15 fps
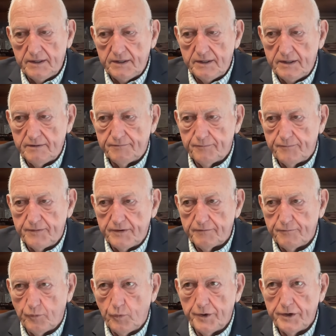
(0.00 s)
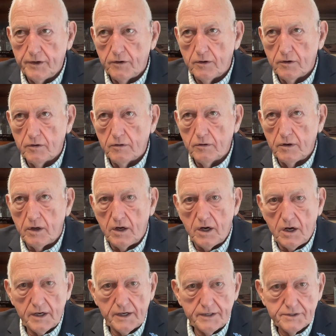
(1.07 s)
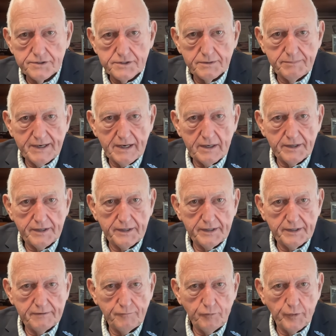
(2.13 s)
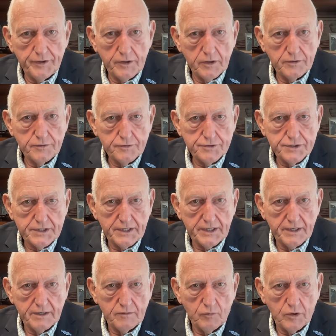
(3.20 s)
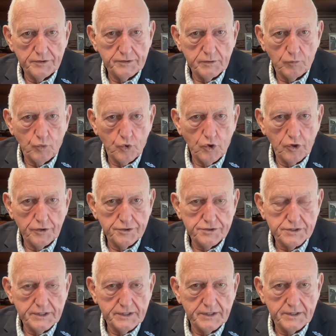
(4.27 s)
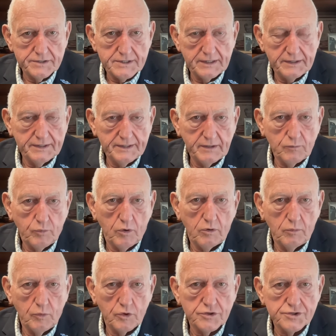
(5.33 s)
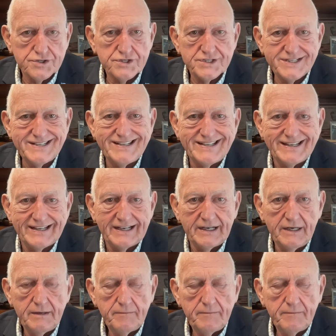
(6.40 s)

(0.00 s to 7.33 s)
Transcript: if we are honest about it and if we understand what the word says, I think what we're seeing